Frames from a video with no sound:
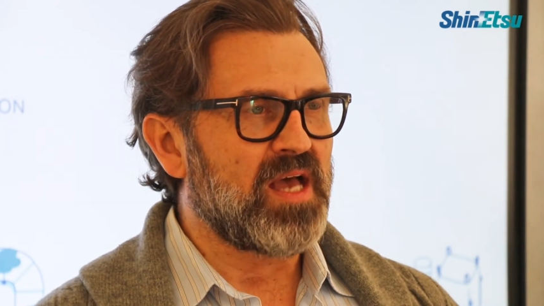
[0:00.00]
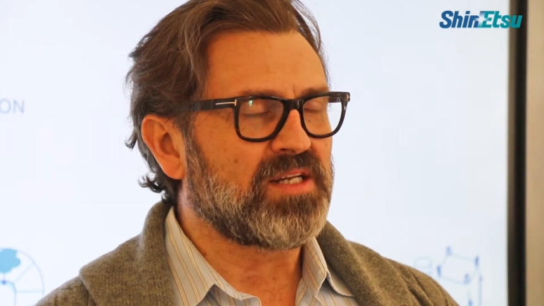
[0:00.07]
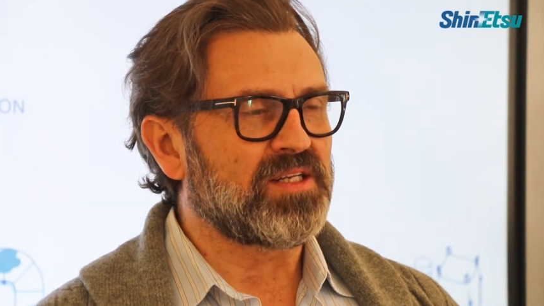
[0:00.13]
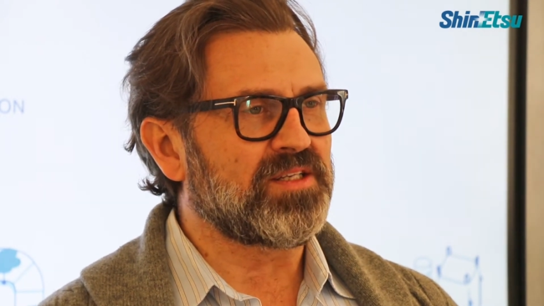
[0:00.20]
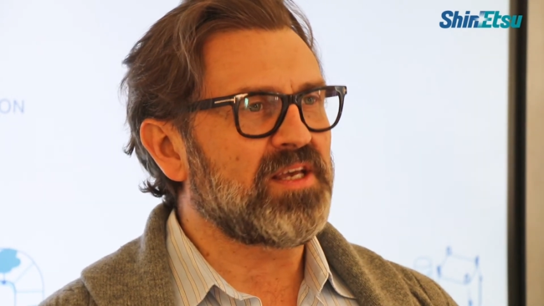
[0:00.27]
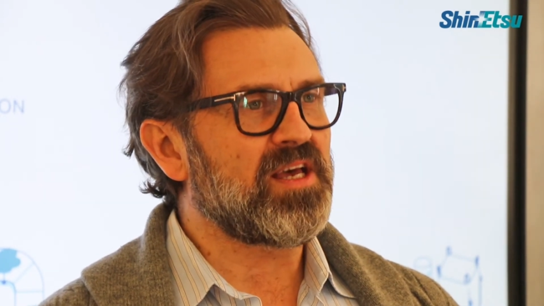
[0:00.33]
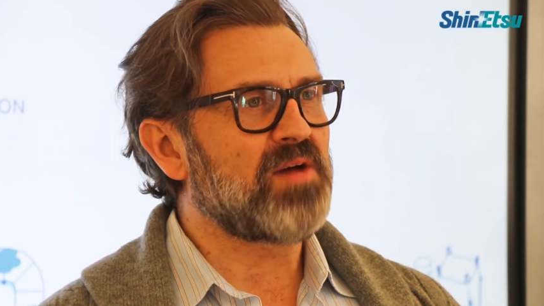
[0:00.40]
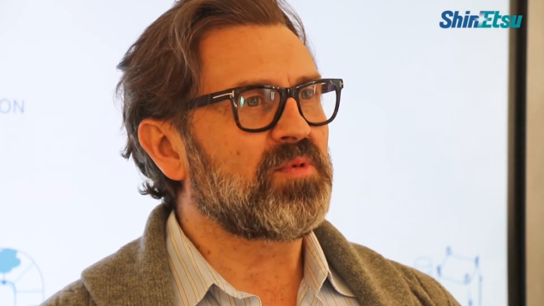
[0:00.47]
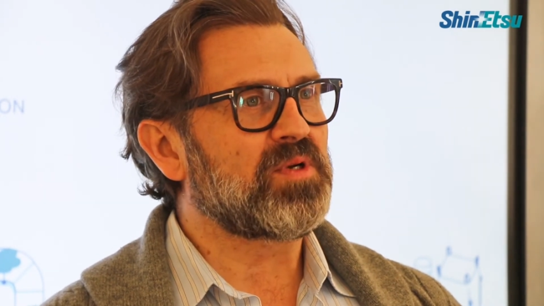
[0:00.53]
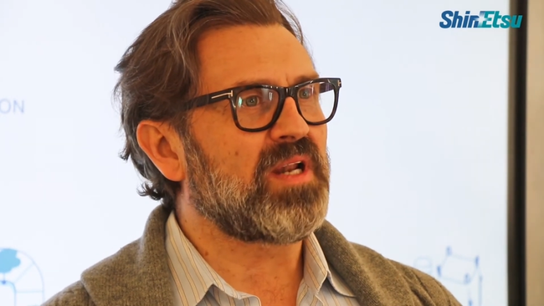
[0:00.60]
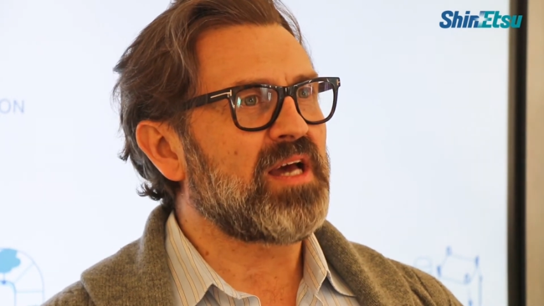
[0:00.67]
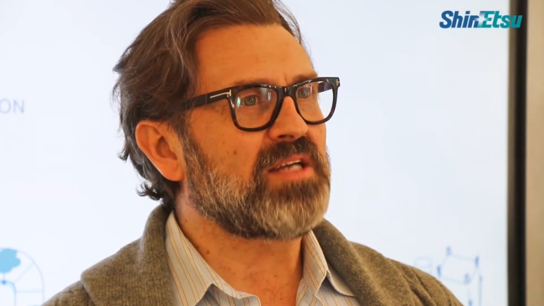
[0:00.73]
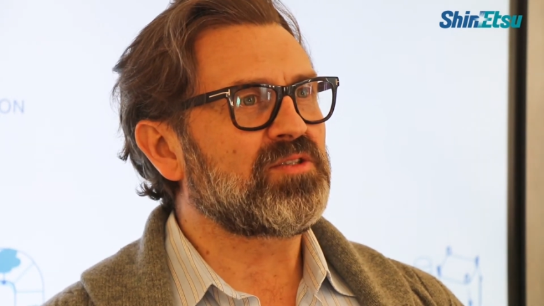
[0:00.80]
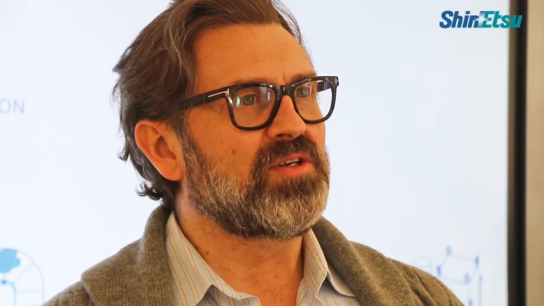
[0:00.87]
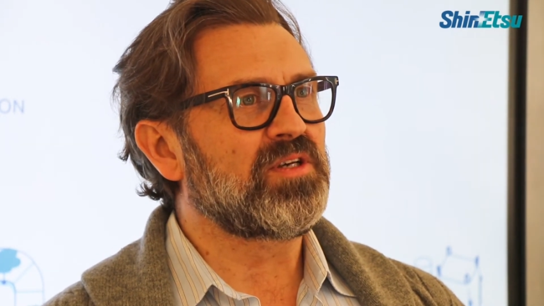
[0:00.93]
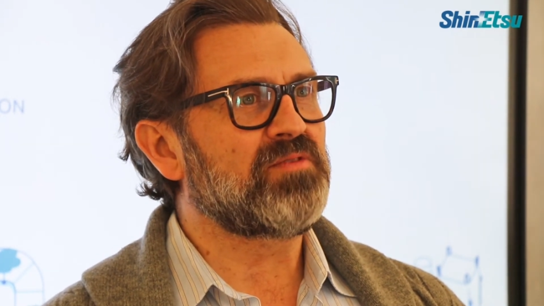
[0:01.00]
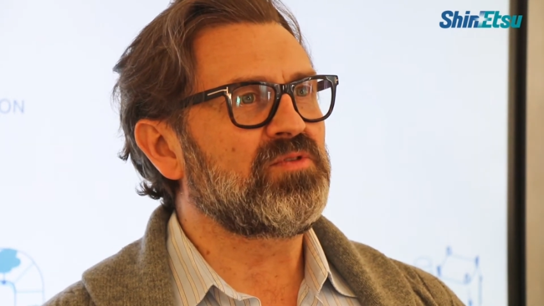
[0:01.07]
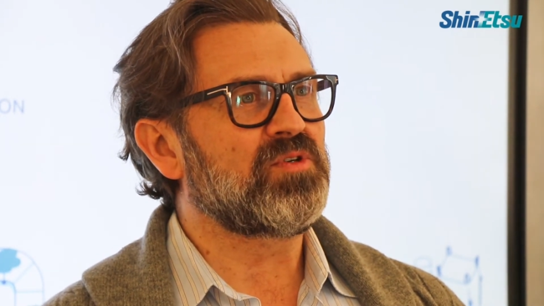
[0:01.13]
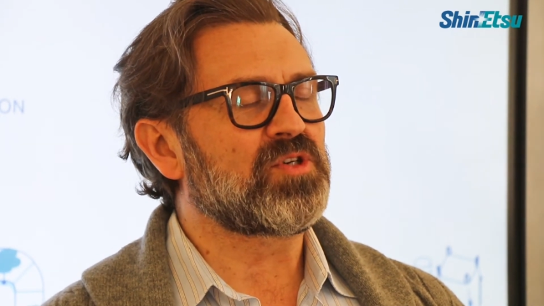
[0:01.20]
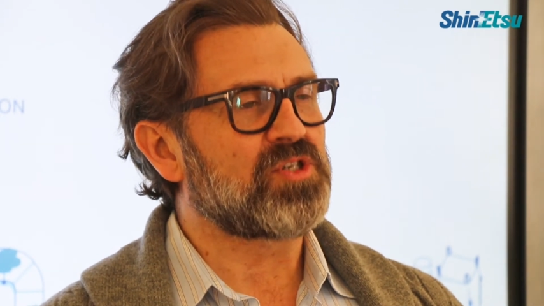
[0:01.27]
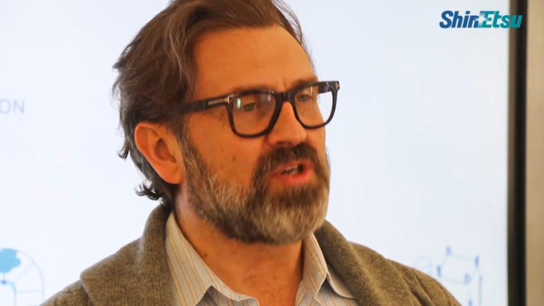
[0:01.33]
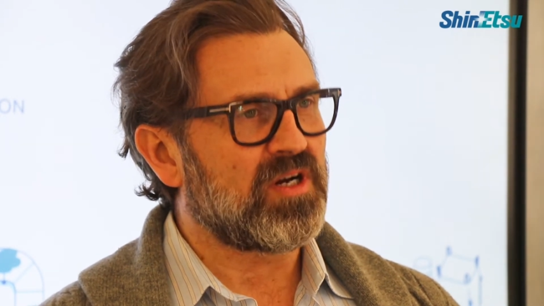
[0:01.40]
Today I would like to give
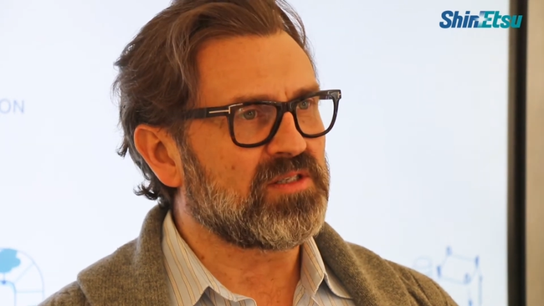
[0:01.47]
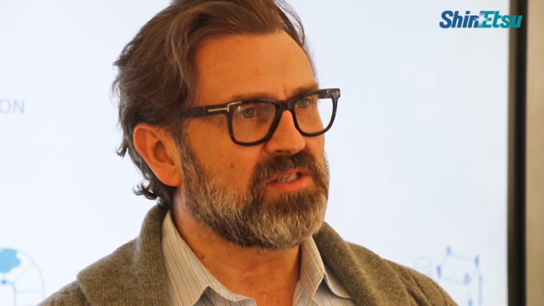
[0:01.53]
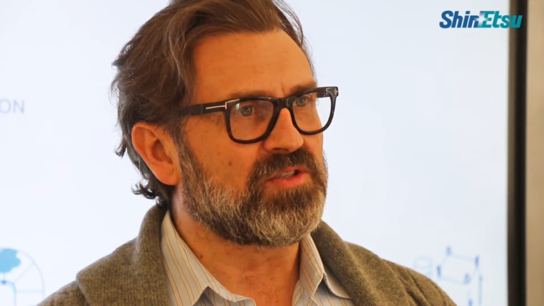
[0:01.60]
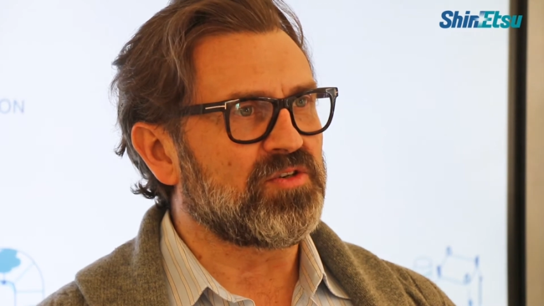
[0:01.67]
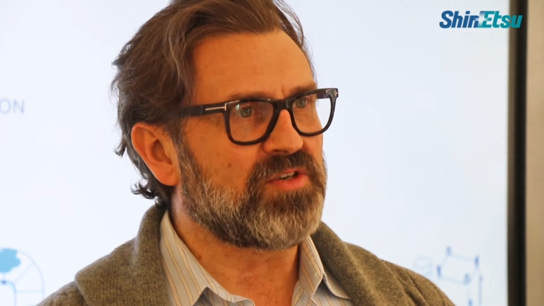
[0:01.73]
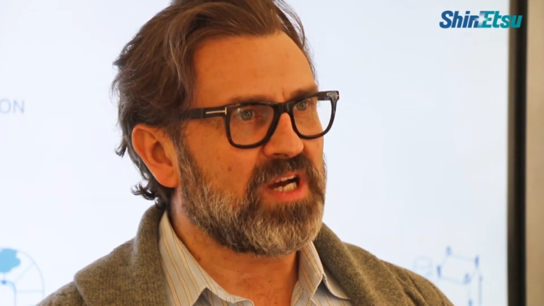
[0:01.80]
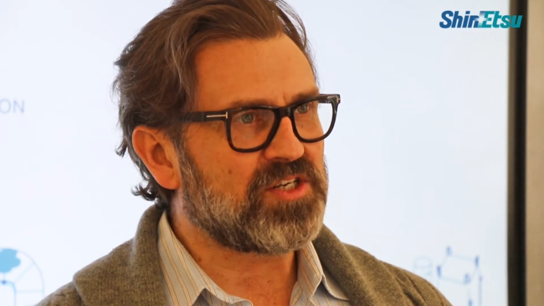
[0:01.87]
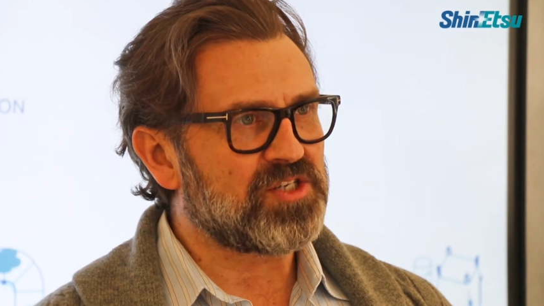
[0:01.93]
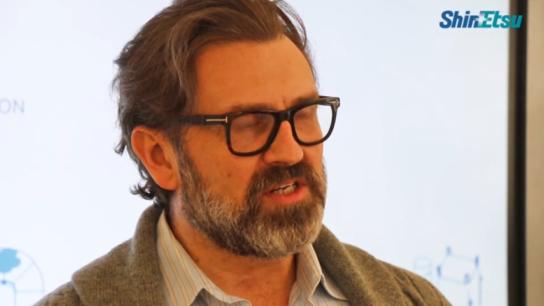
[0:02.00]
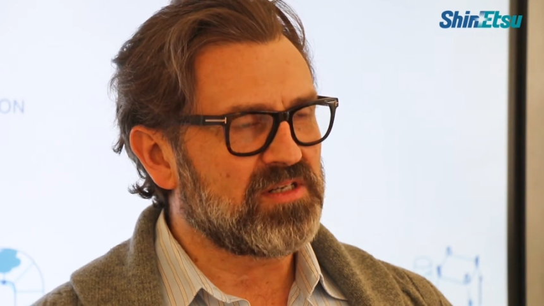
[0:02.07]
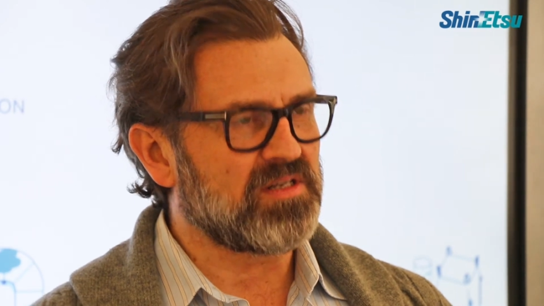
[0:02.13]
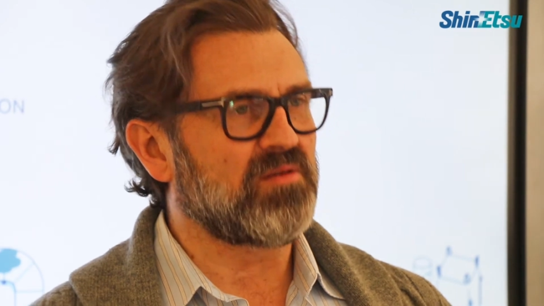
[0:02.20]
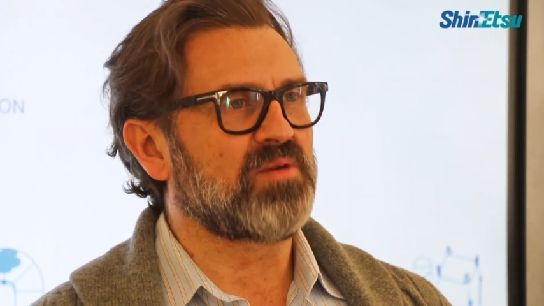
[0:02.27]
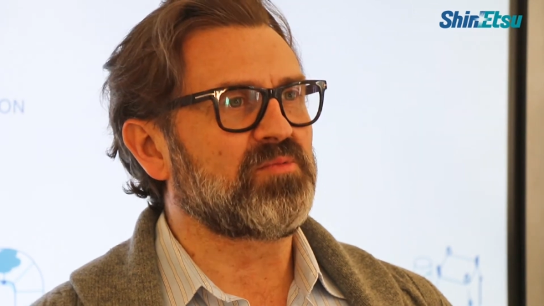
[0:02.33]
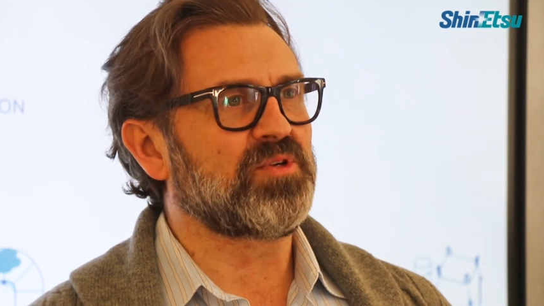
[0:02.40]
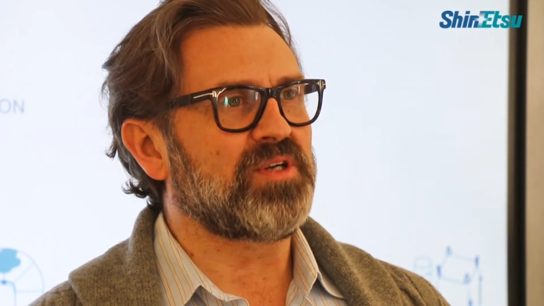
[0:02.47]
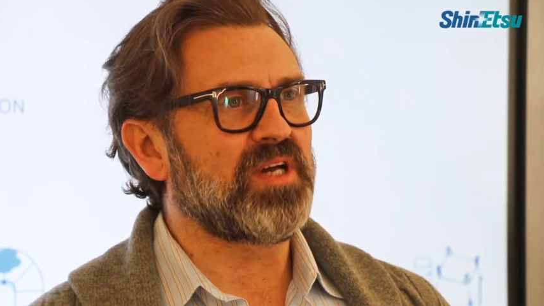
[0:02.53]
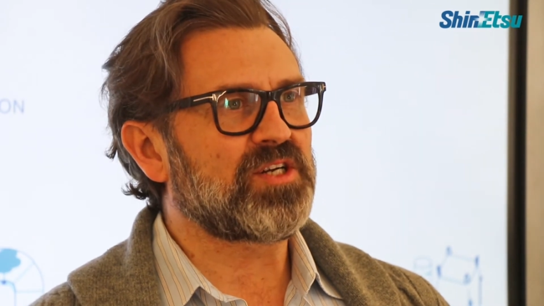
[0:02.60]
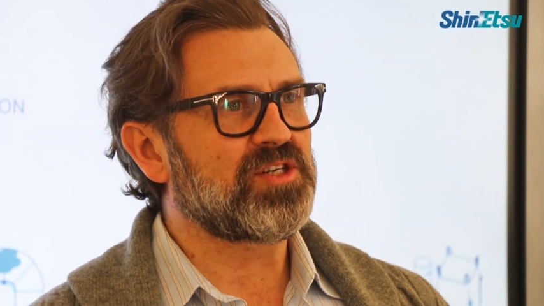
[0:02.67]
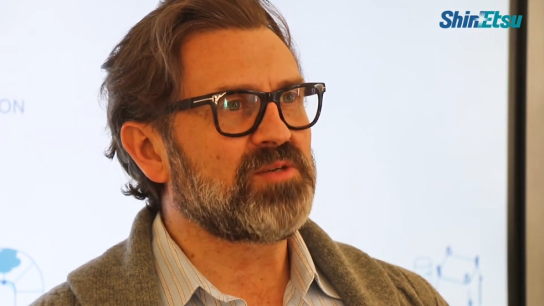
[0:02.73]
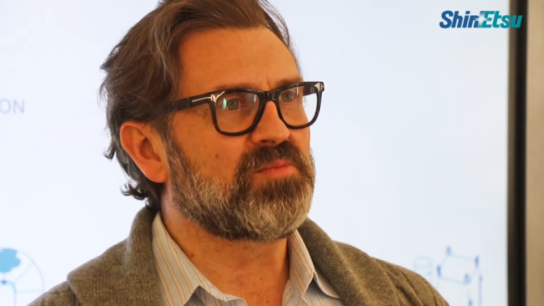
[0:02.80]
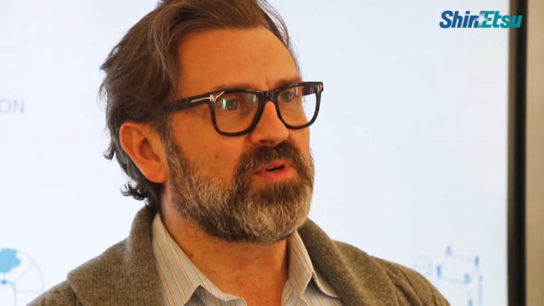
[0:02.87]
you a short introduction in our
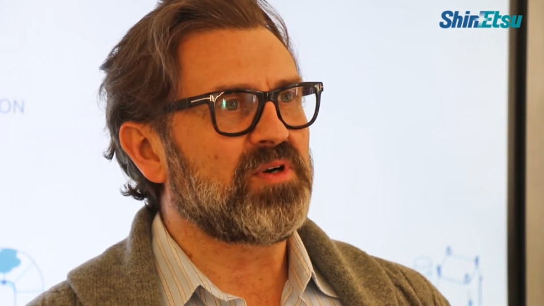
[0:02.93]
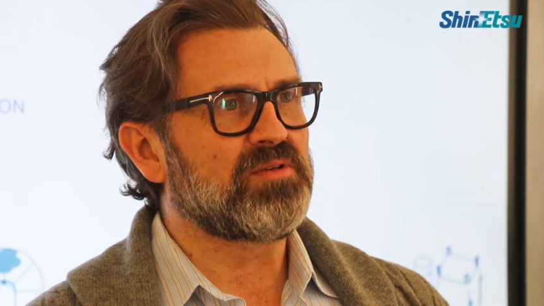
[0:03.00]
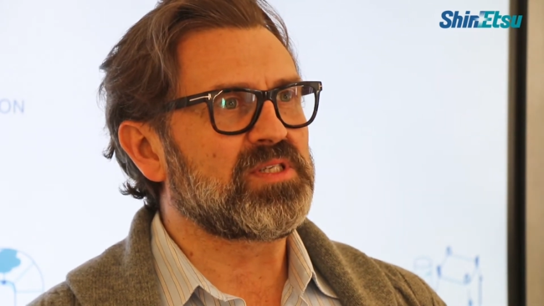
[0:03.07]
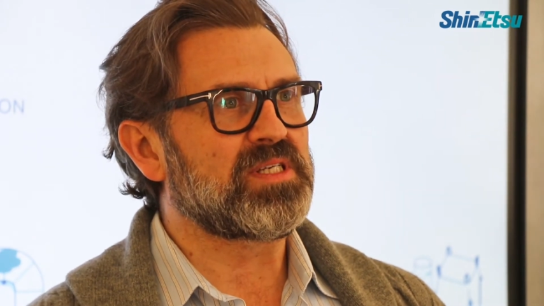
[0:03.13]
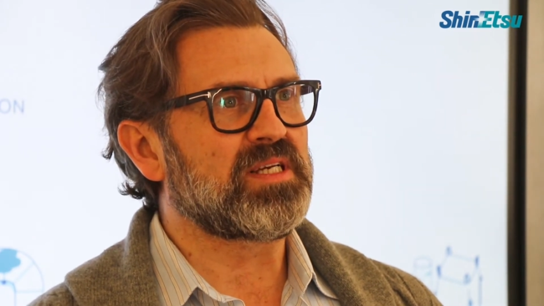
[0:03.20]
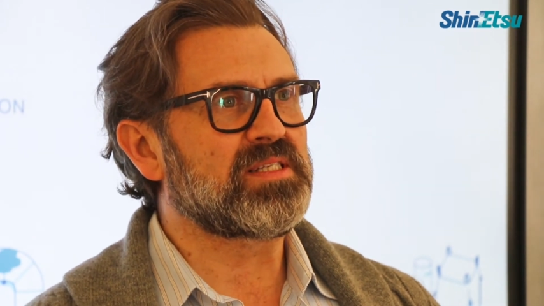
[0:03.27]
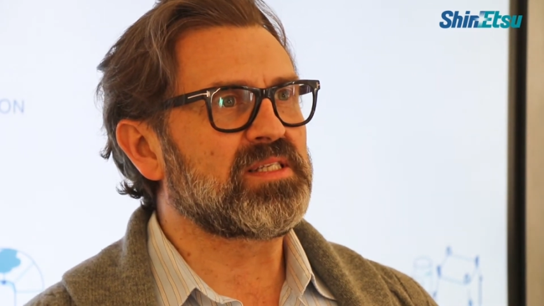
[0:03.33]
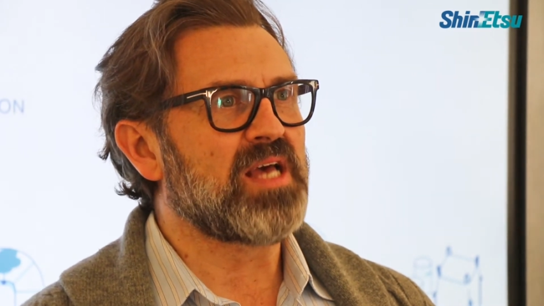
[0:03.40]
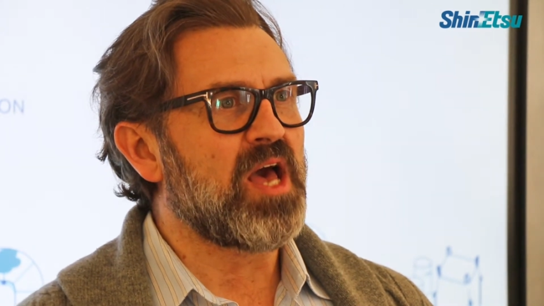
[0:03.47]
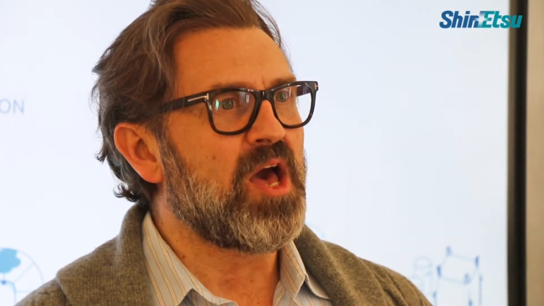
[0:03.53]
production process